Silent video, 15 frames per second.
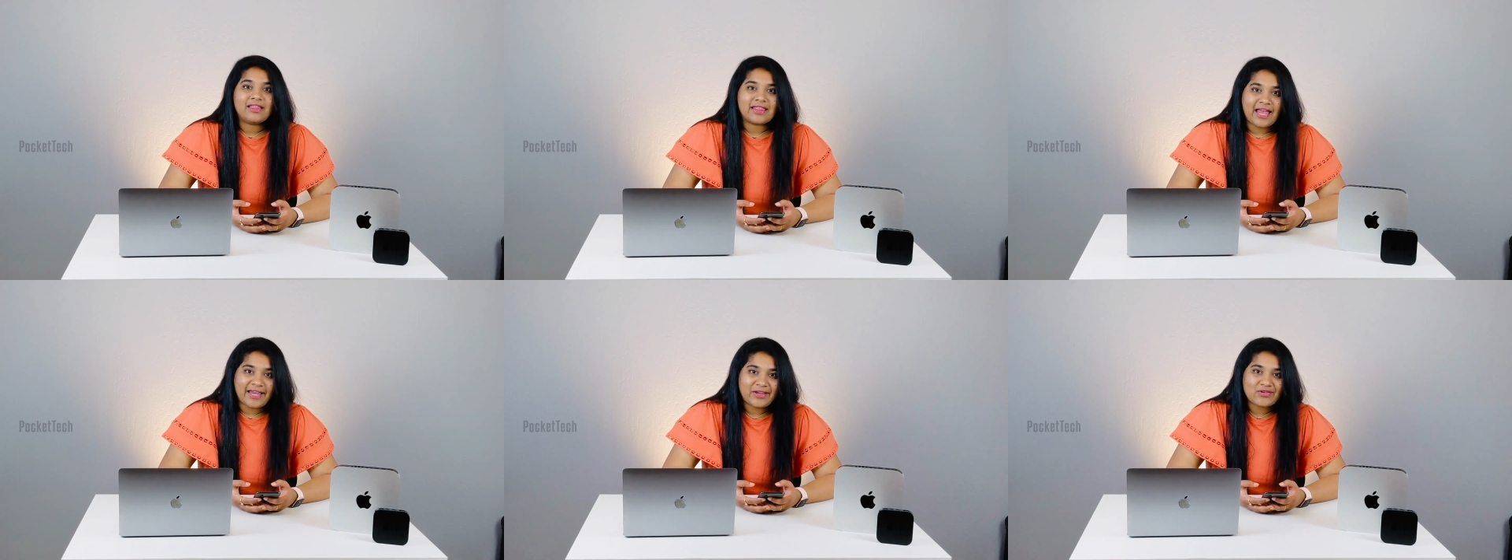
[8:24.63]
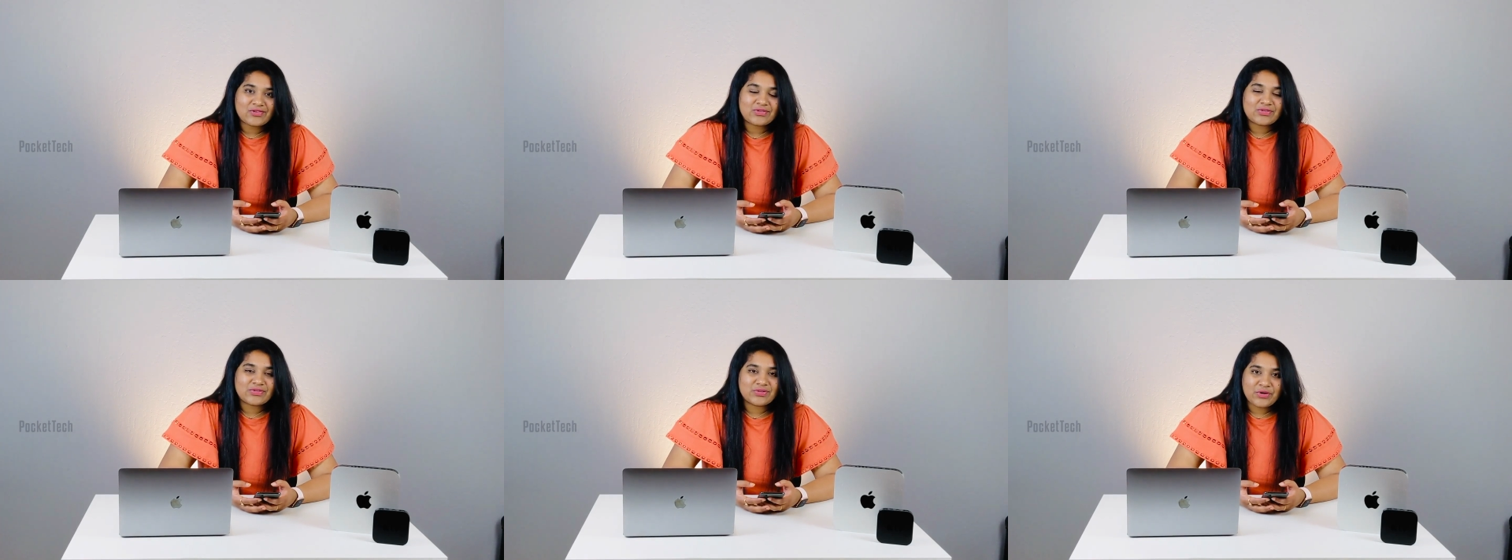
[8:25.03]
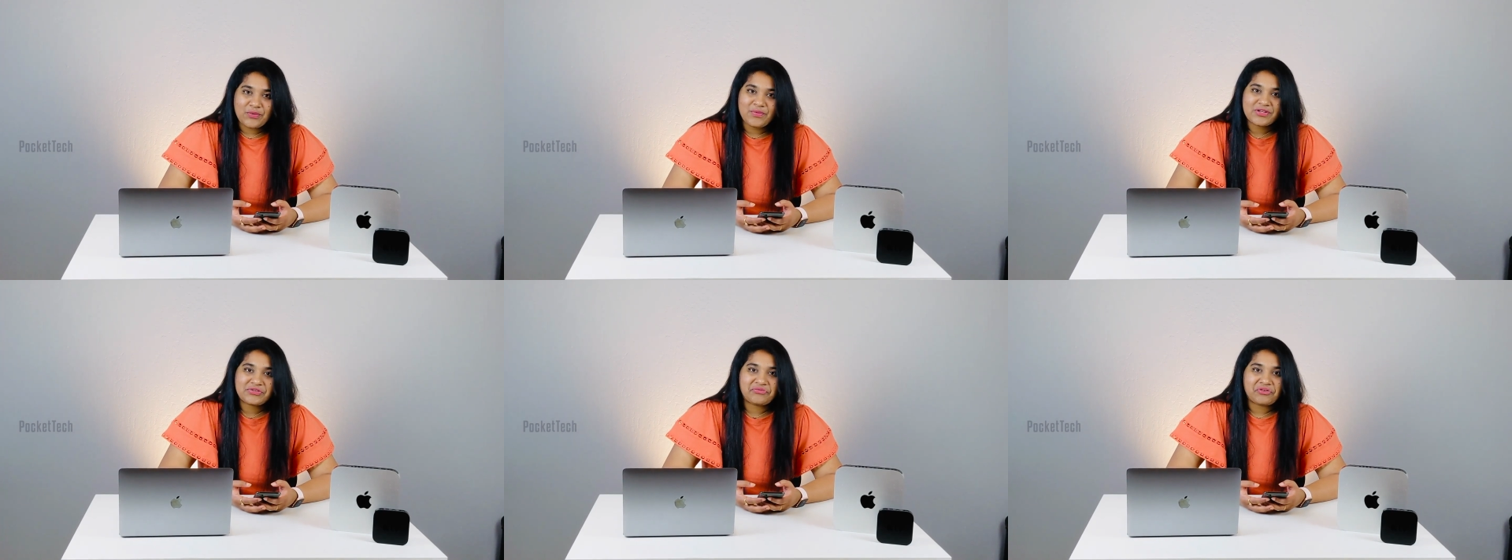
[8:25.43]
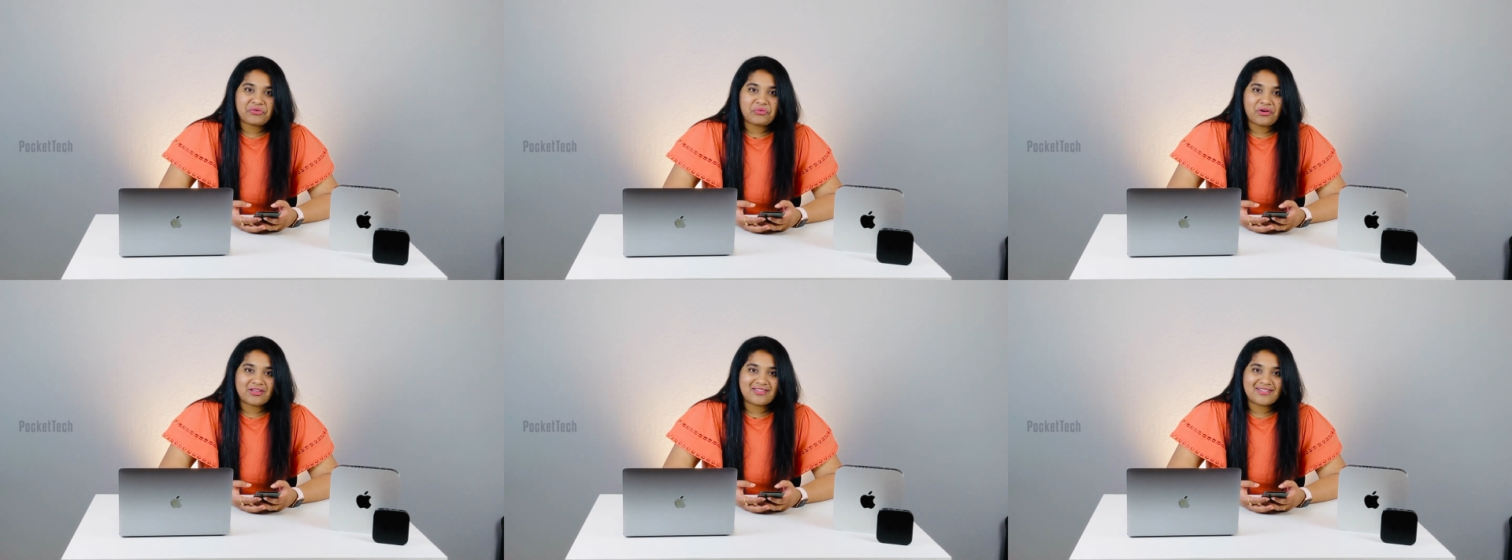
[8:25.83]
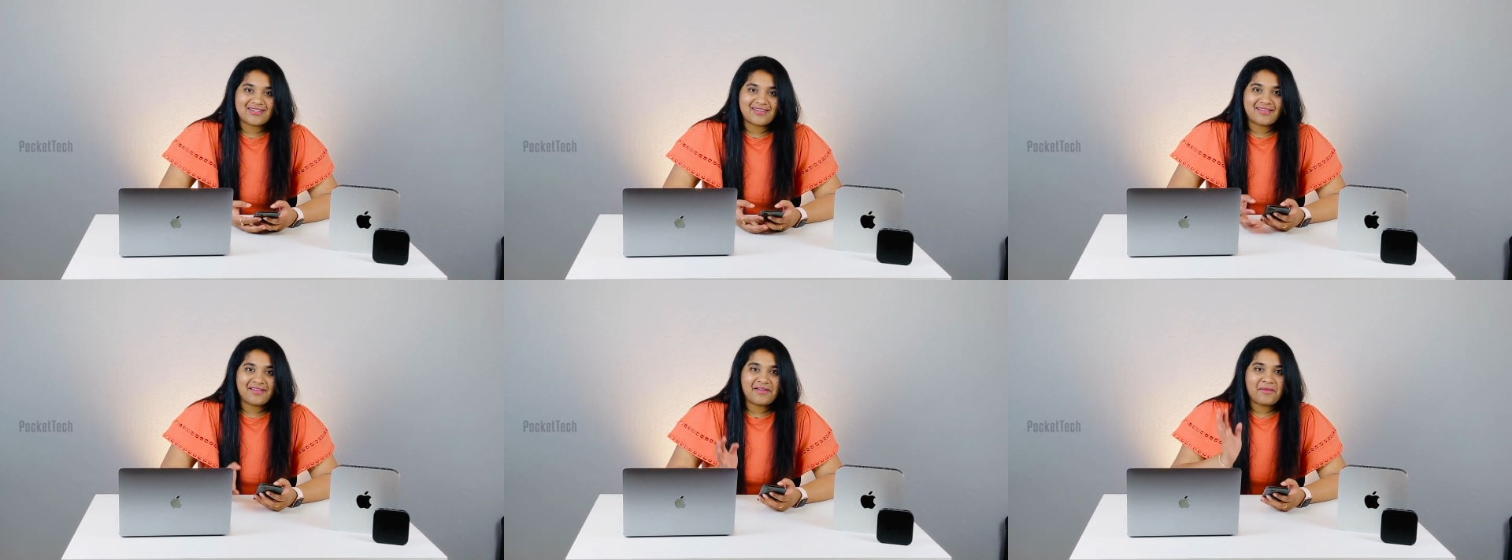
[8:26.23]
Thank you so much for watching.
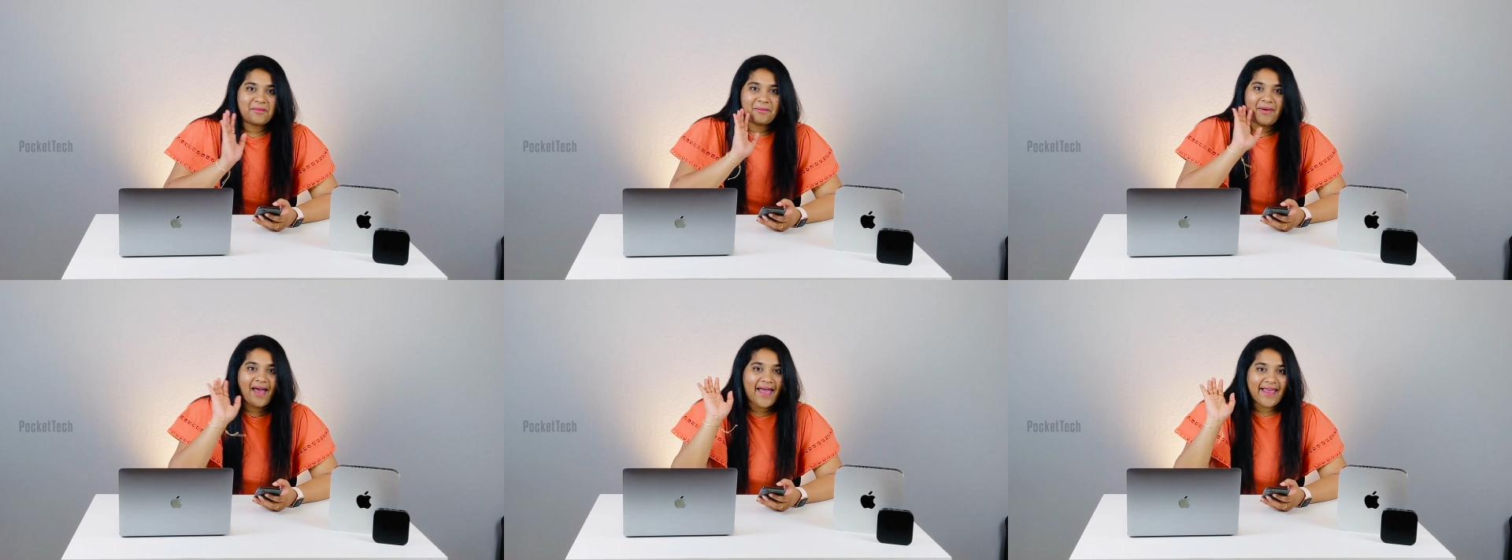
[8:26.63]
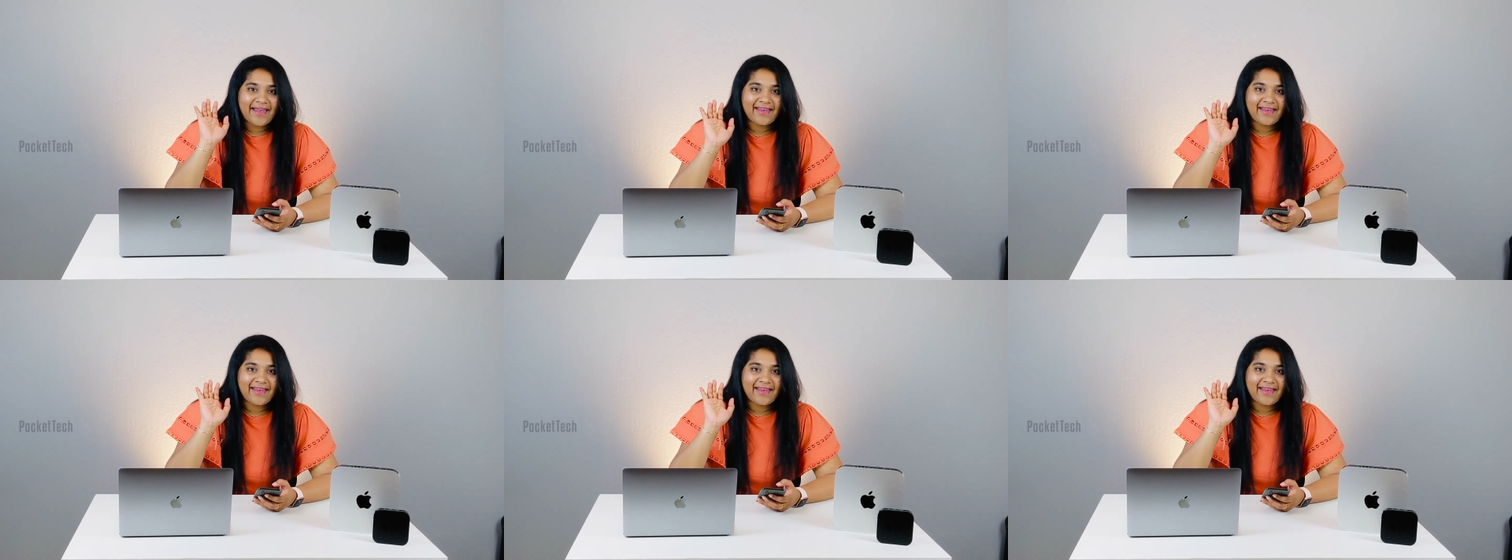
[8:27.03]
Bye.